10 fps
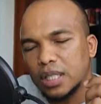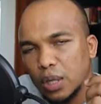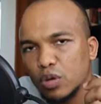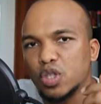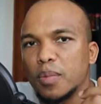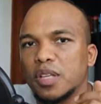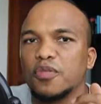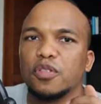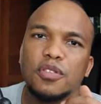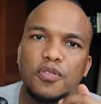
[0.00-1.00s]
They will submit
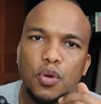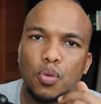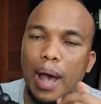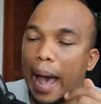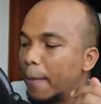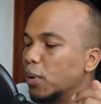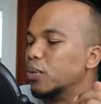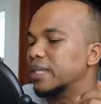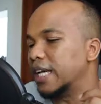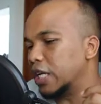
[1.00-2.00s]
it for review. Apple
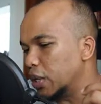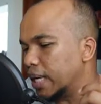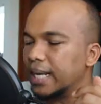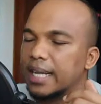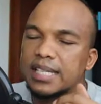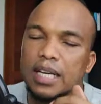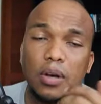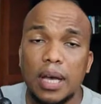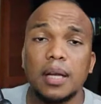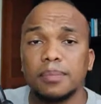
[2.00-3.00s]
will take a look at it and say,
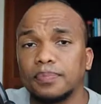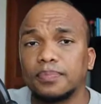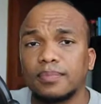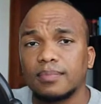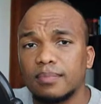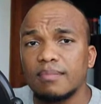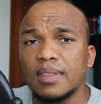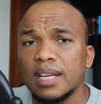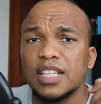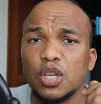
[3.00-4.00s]
okay,
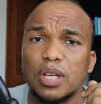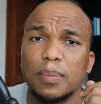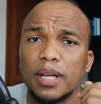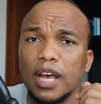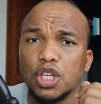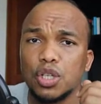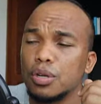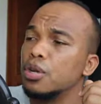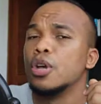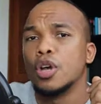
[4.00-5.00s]
it's a good
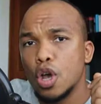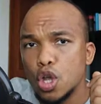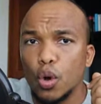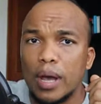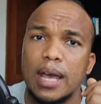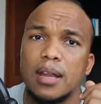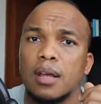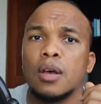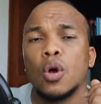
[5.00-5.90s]
application, you're in.